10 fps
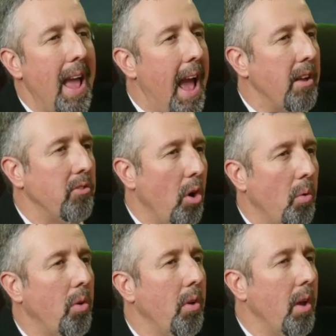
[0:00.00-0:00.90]

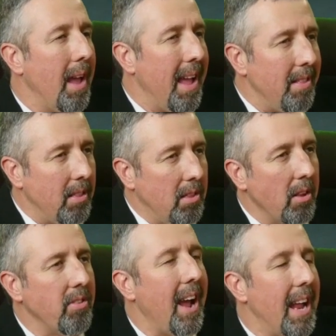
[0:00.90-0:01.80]

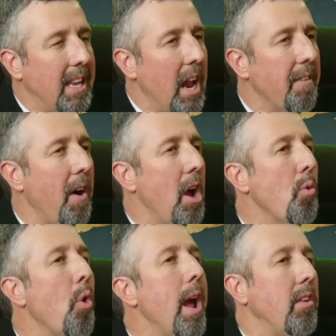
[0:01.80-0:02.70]
doesn't identify
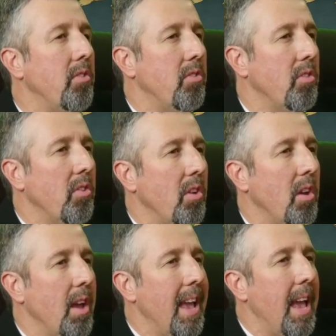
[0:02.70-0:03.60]
race.
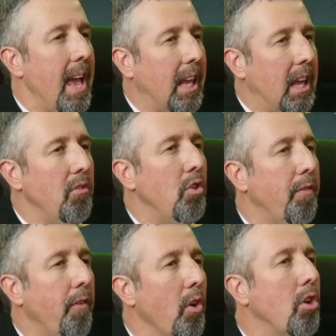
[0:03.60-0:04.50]
It gives you
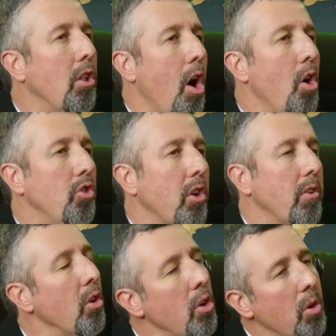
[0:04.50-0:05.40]
full closure
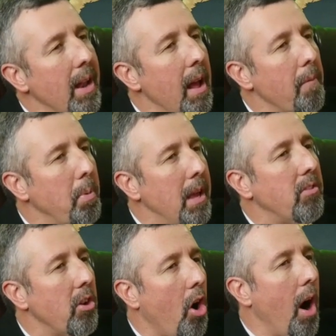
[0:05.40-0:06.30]
so you can have
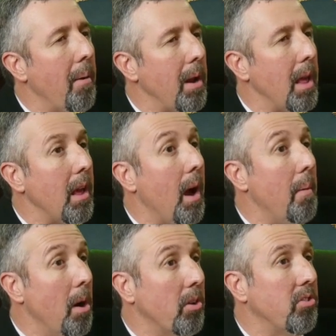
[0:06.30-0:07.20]
peace and harmony
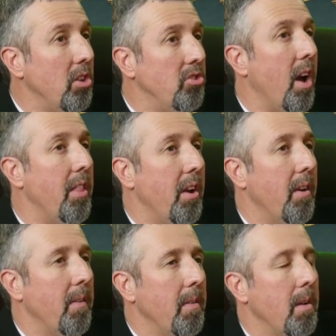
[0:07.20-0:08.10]
amongst each other.
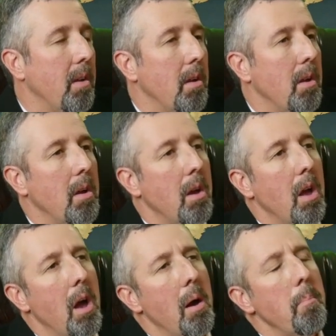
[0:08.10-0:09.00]

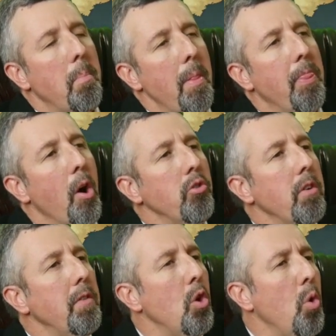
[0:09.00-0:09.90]
But those
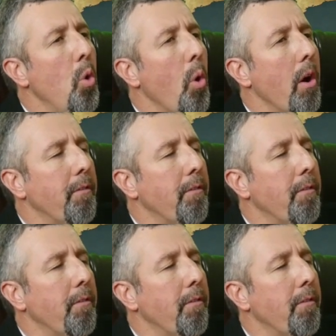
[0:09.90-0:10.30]
of you who are